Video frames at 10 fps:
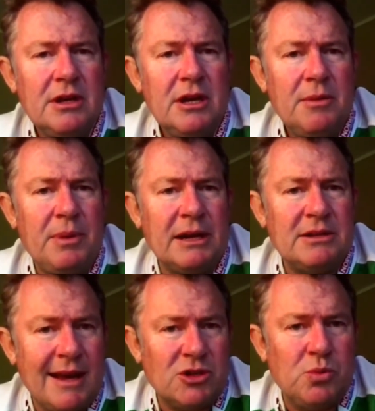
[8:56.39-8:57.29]
But
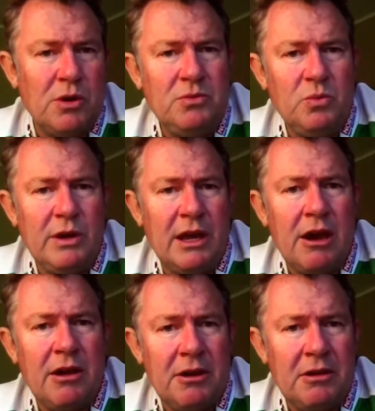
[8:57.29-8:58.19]
touch wood, we're
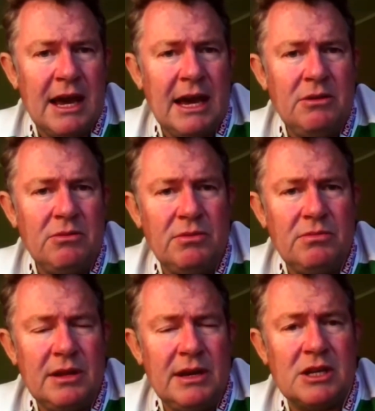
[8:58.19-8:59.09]
going okay.
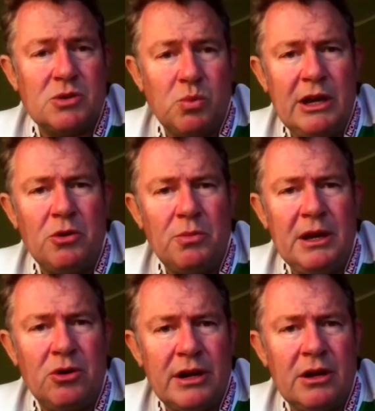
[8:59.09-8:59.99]
The next week will be
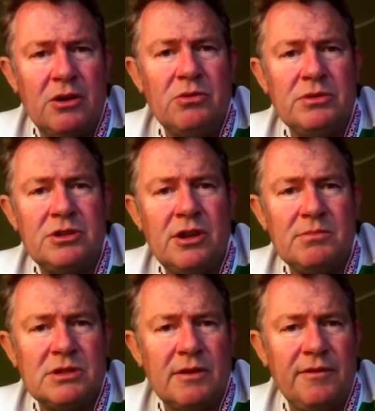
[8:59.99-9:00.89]
critical in
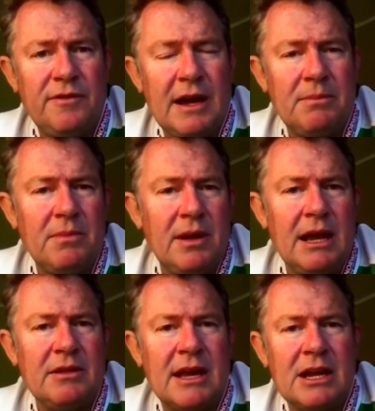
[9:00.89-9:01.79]
terms of
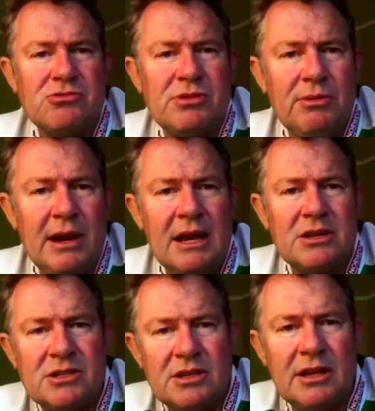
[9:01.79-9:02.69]
how the country
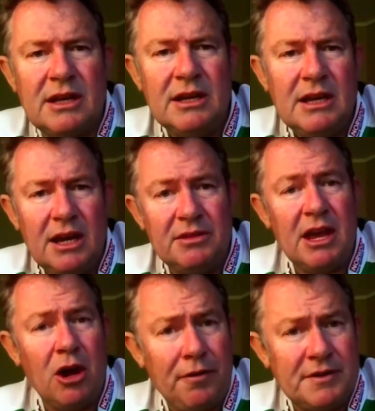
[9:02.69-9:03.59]
reacts to in the
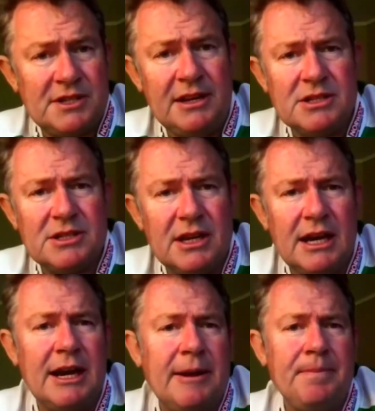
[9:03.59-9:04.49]
health sense,
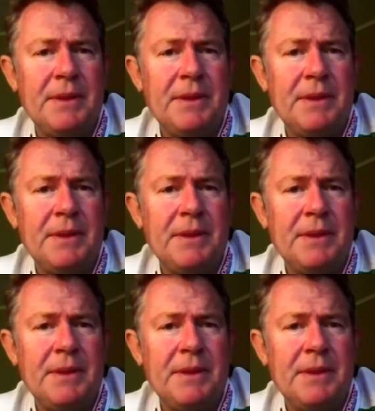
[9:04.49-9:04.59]
and